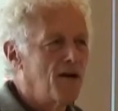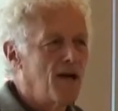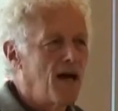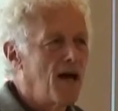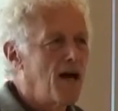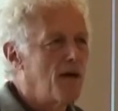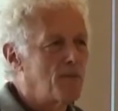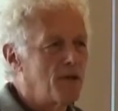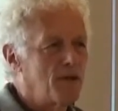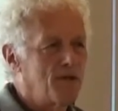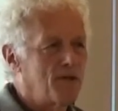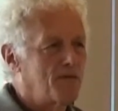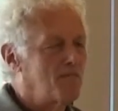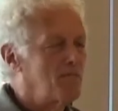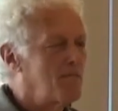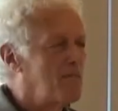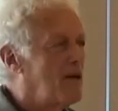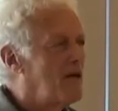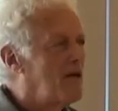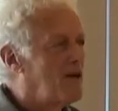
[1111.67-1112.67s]
happened to
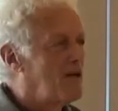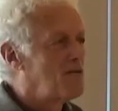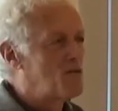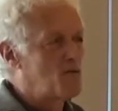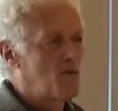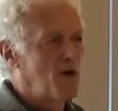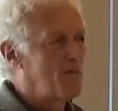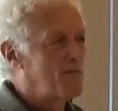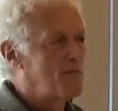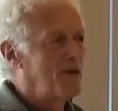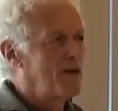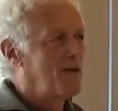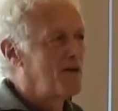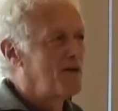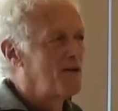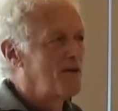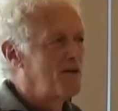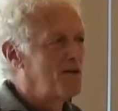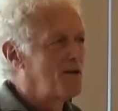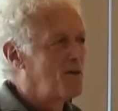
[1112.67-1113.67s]
drop
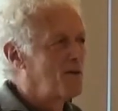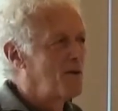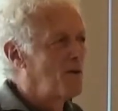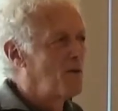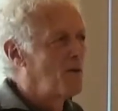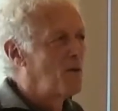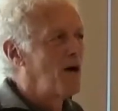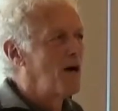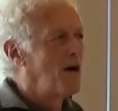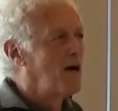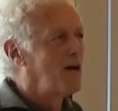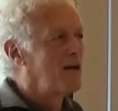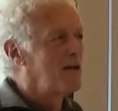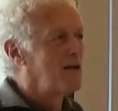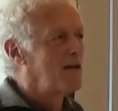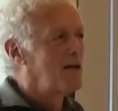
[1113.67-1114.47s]
in, don't know why.